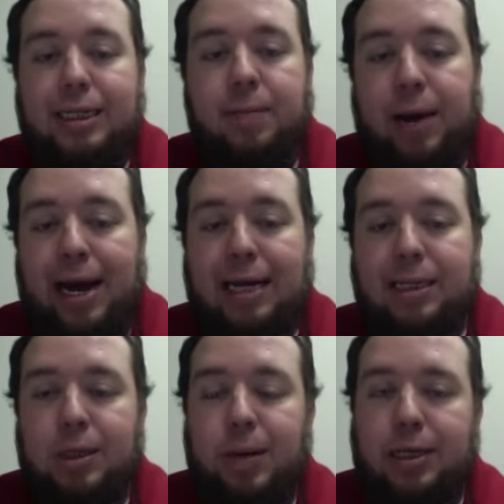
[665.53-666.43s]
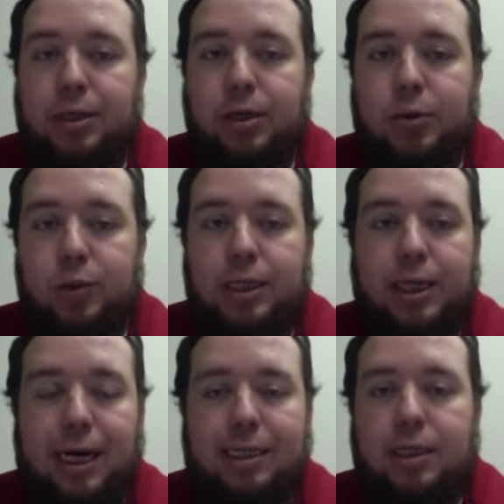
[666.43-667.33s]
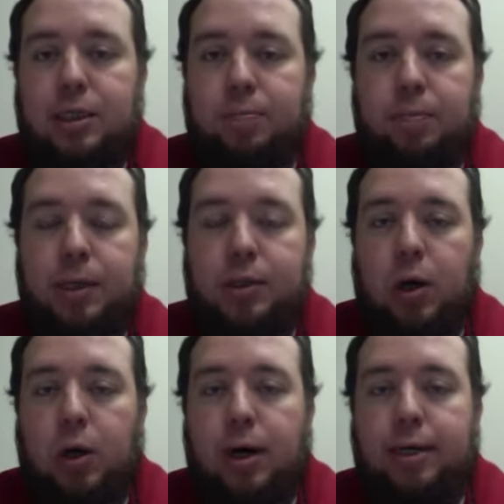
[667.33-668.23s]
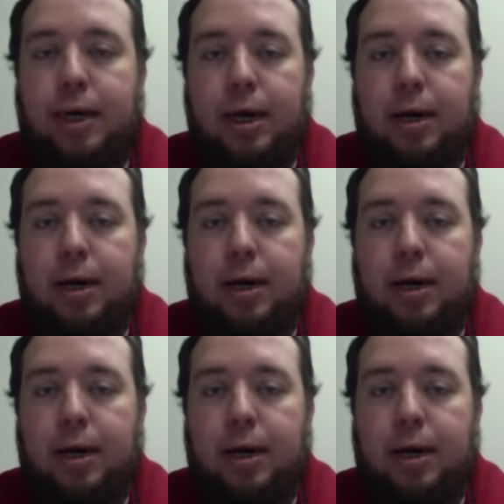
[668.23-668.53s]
In past semesters, when this class has been taught,